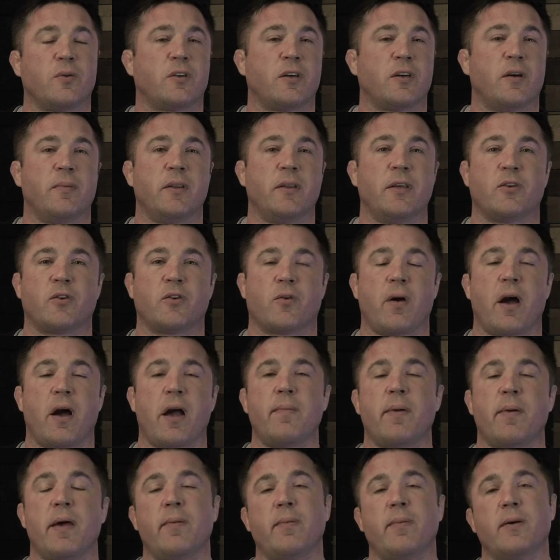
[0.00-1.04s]
with some of these
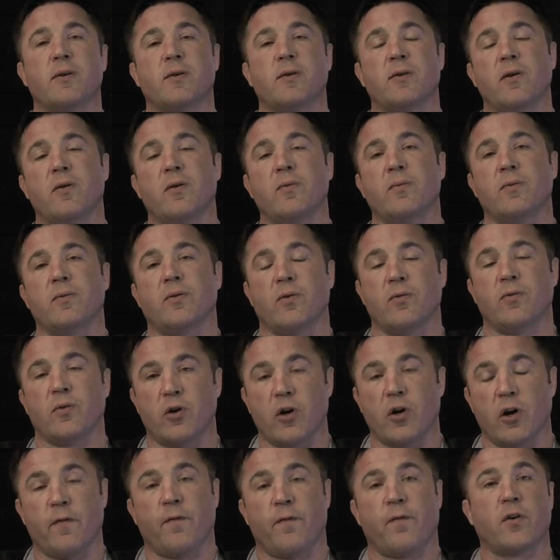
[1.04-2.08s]
crybabies. So
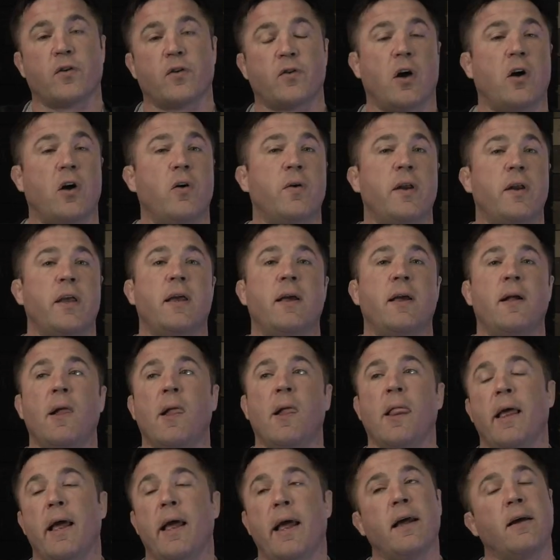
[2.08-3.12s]
good for Tony.
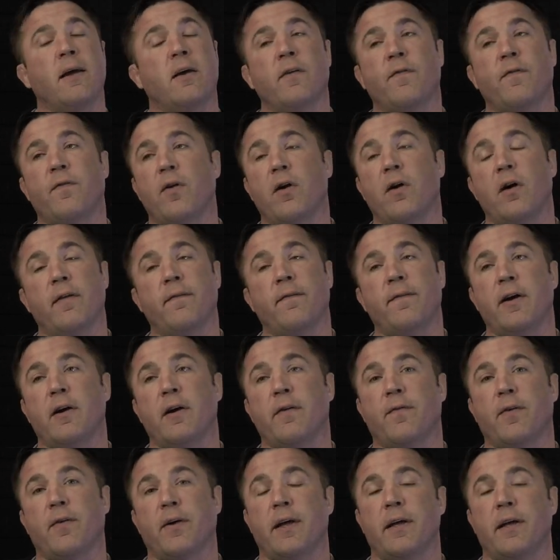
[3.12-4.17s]
And good for
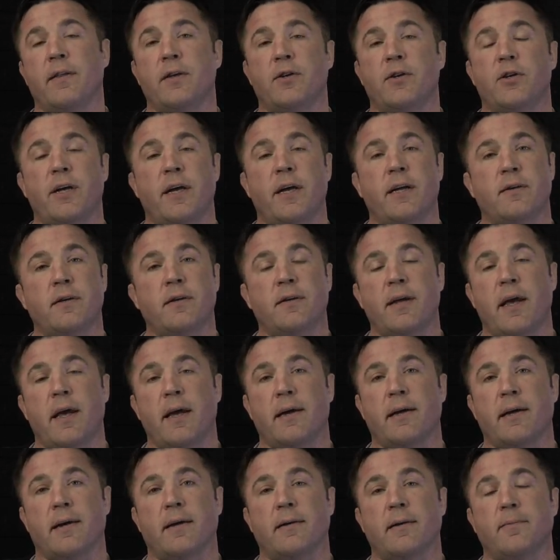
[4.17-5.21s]
Oliveira for getting the chance and taking